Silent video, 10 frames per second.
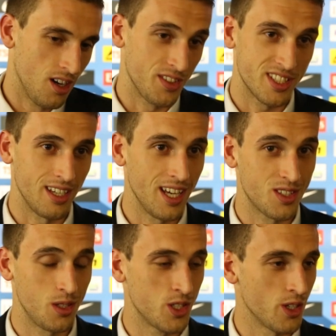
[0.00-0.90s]
Obviously now
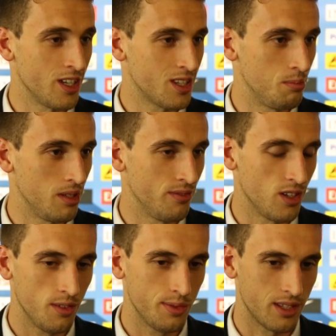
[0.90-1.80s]
it's a huge honour to be
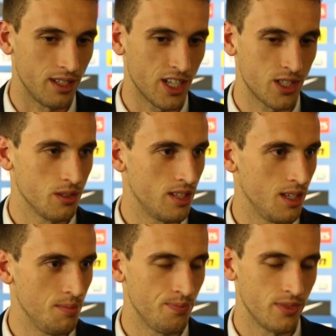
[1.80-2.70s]
involved with the national
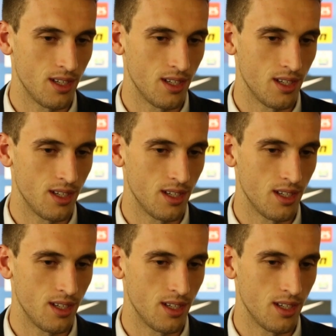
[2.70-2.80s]
team.